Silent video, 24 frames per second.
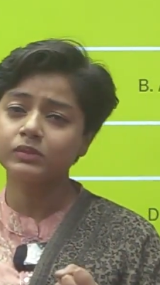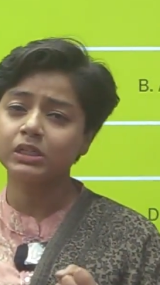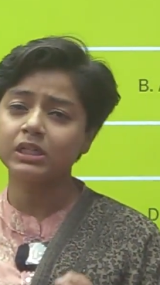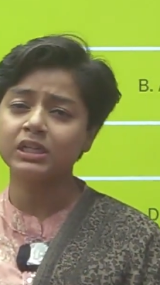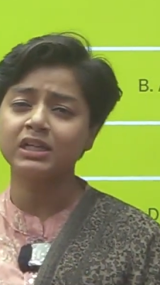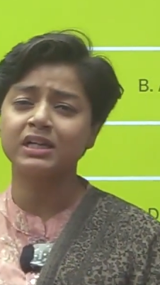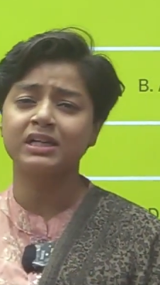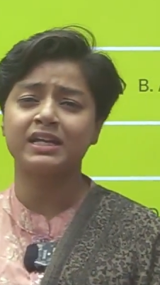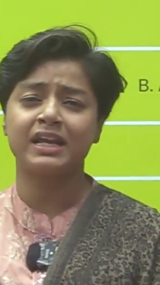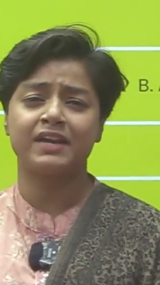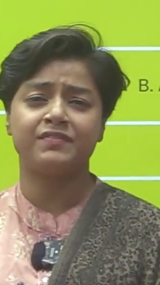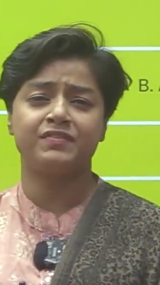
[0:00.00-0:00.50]

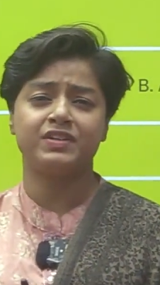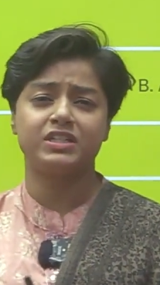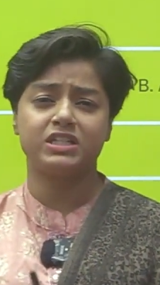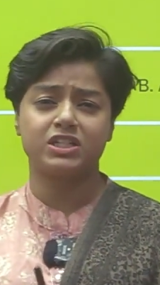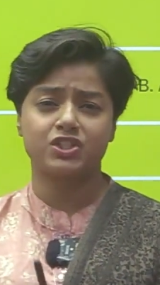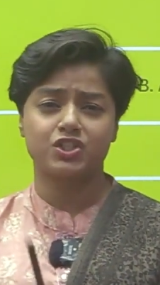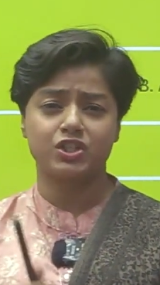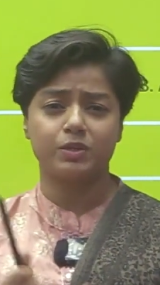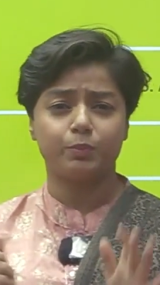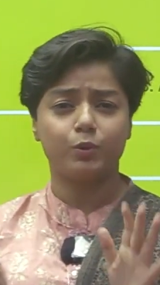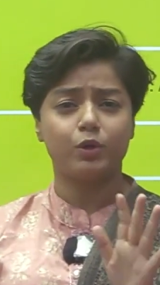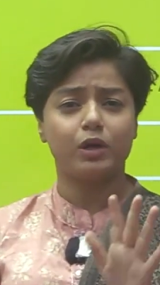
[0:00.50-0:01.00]

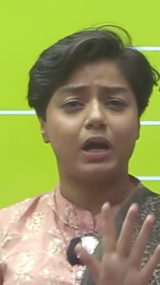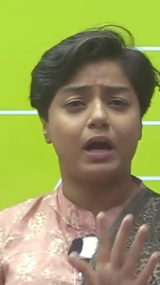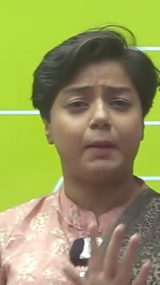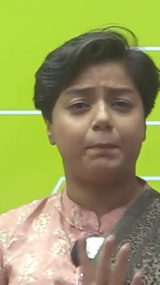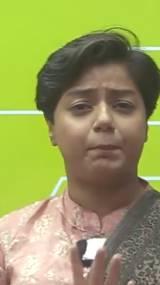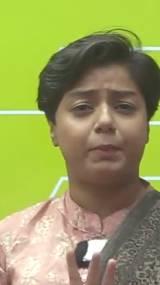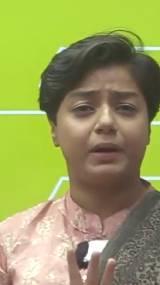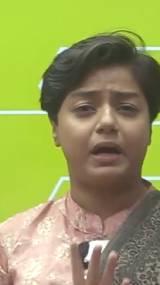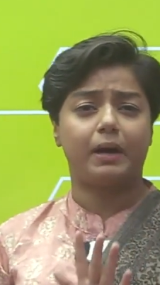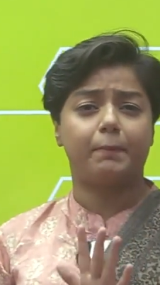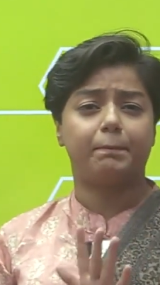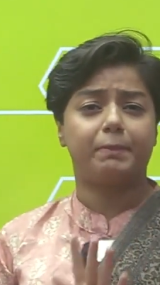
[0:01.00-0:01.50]
gravitational pull
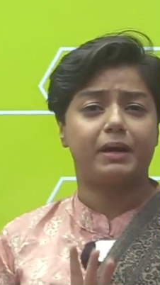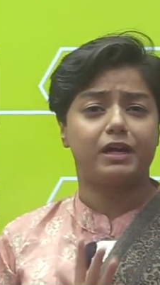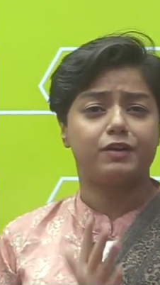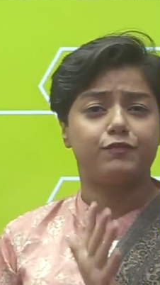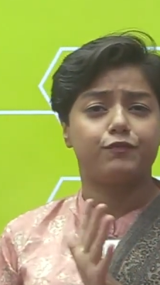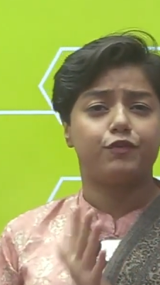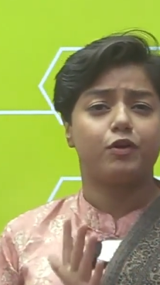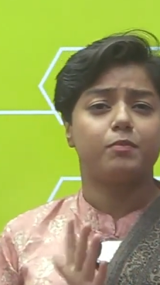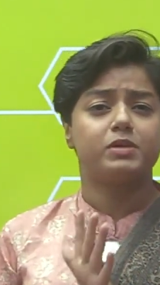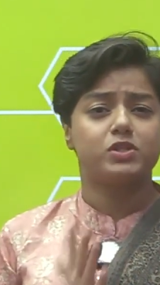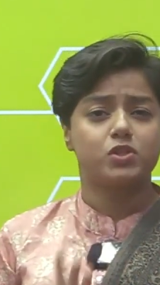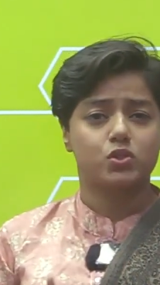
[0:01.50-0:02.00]
apart
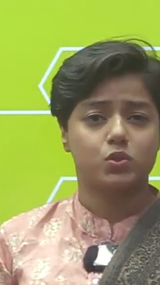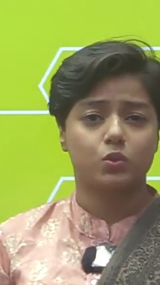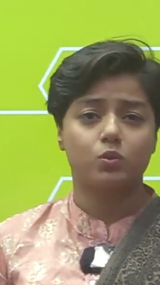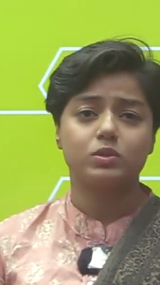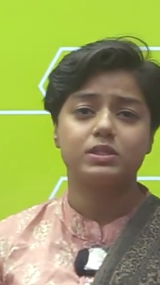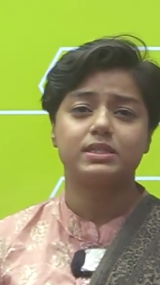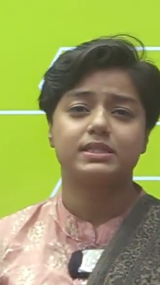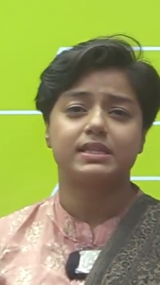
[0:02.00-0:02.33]
from its own